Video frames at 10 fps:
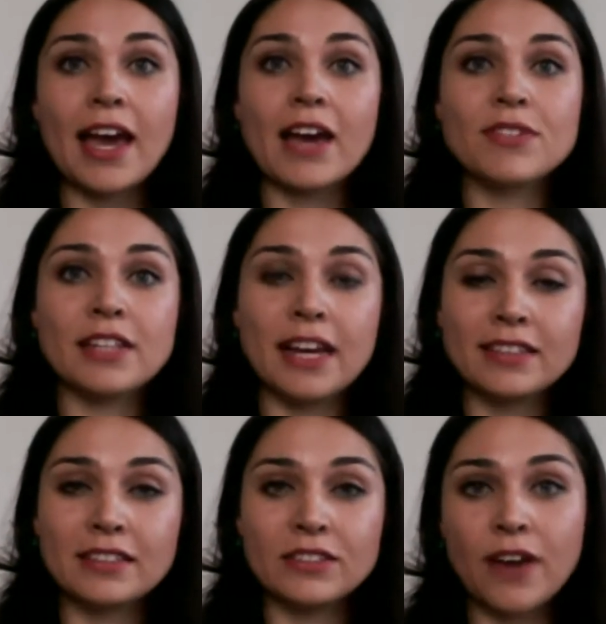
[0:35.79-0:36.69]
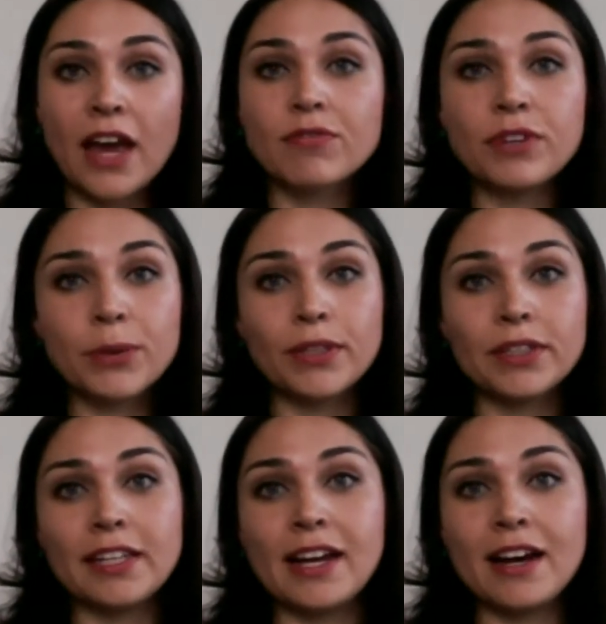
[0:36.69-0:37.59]
I have selected 5
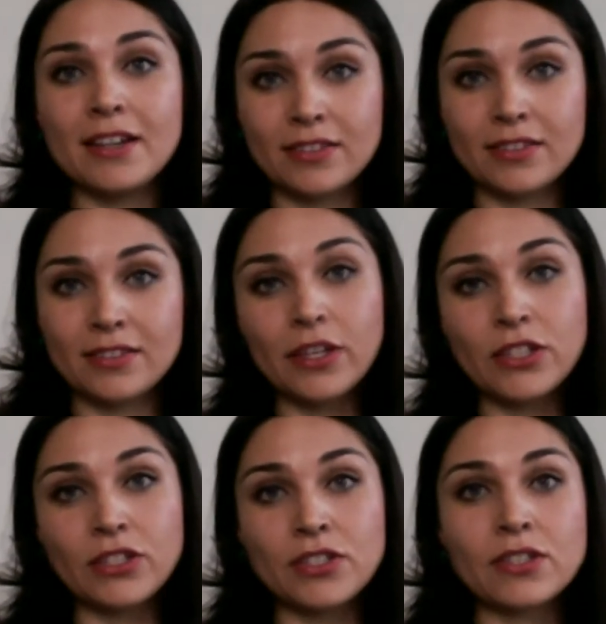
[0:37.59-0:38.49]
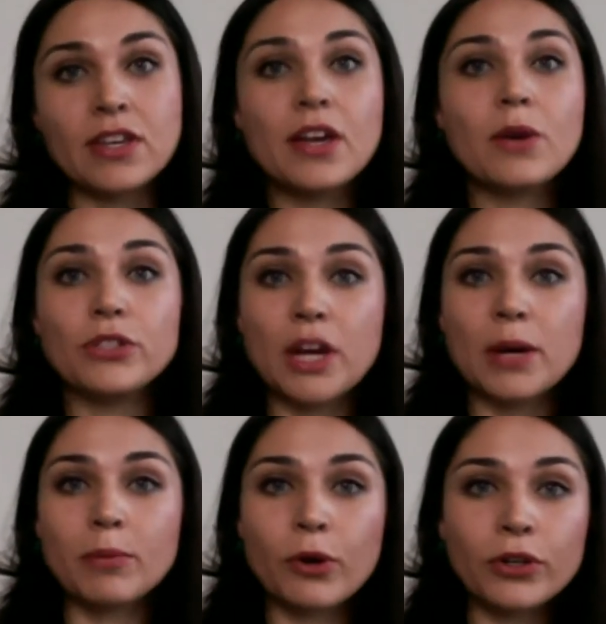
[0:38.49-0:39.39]
frequently asked questions, which I'm
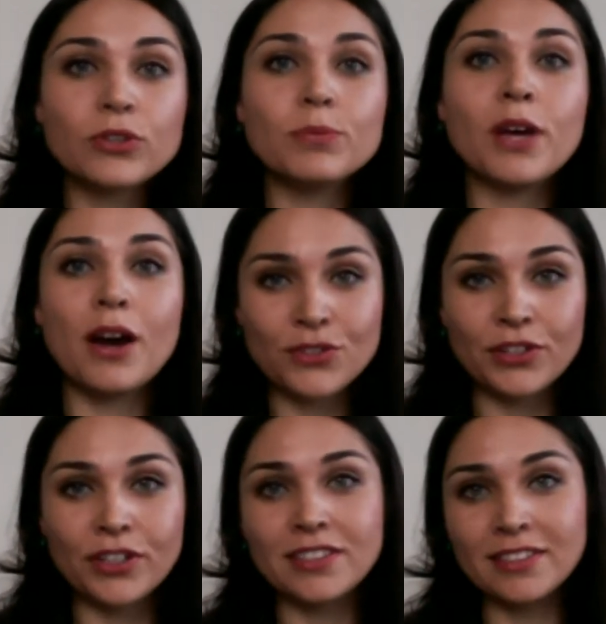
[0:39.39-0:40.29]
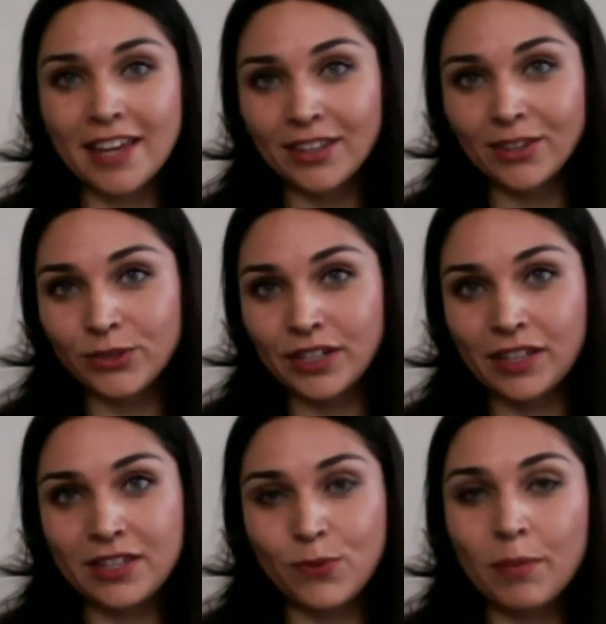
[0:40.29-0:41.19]
going to be answering today during
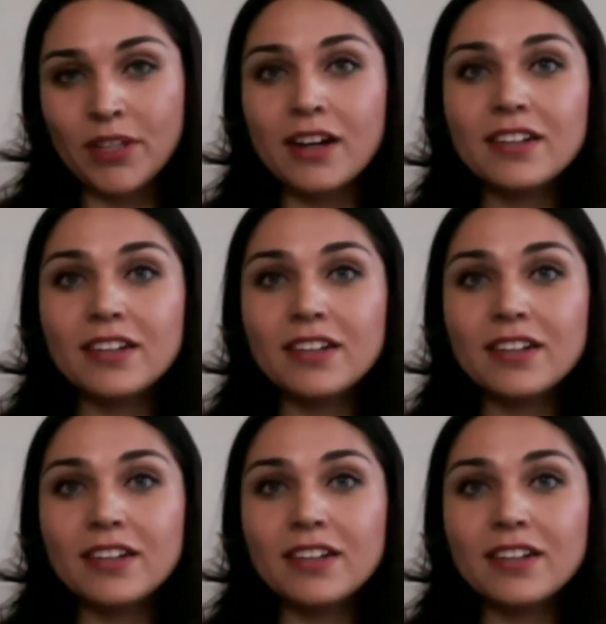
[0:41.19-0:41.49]
this webinar.